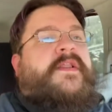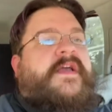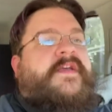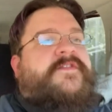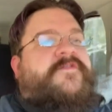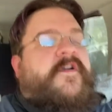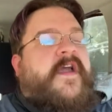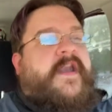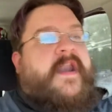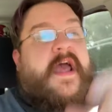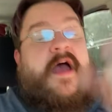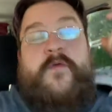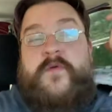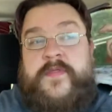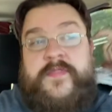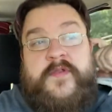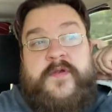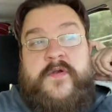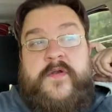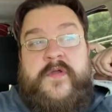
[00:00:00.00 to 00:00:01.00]
place right now
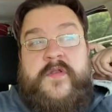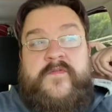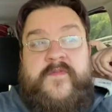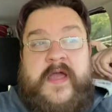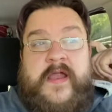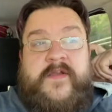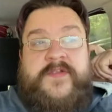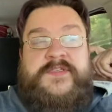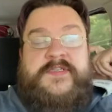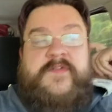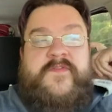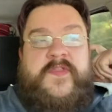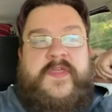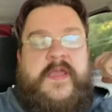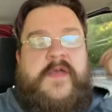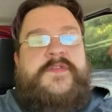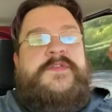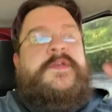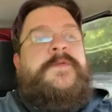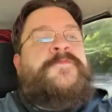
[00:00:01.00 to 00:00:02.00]
with coronavirus and everything
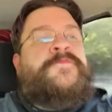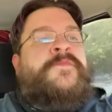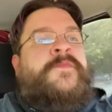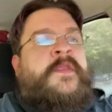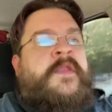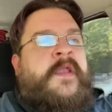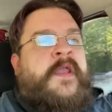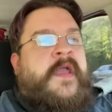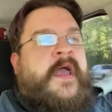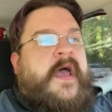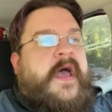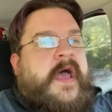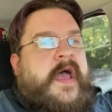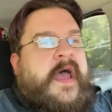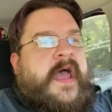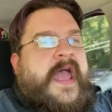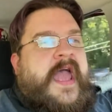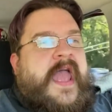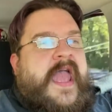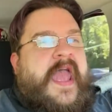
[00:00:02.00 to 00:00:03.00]
else.
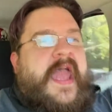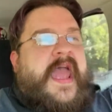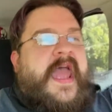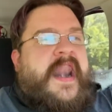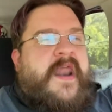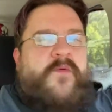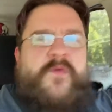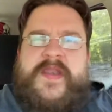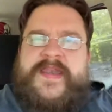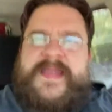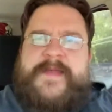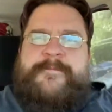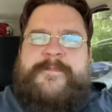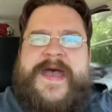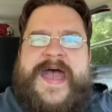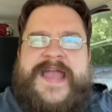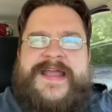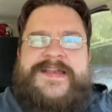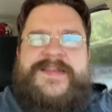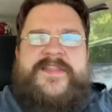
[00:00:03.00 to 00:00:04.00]
And I want to get
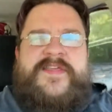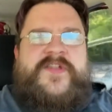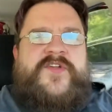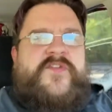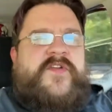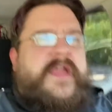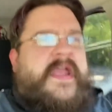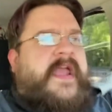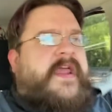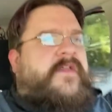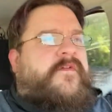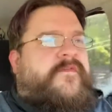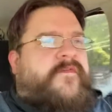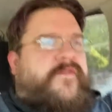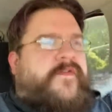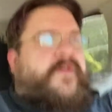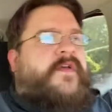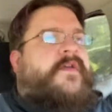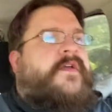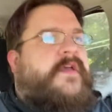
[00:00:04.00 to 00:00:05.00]
back into the creative
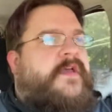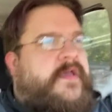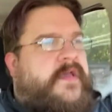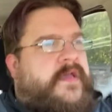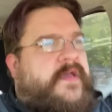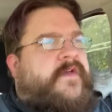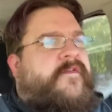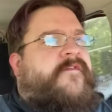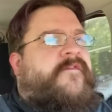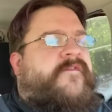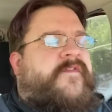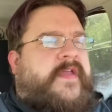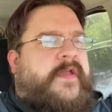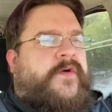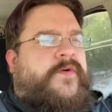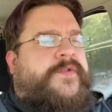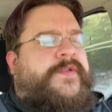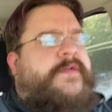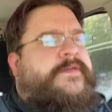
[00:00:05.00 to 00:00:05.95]
field.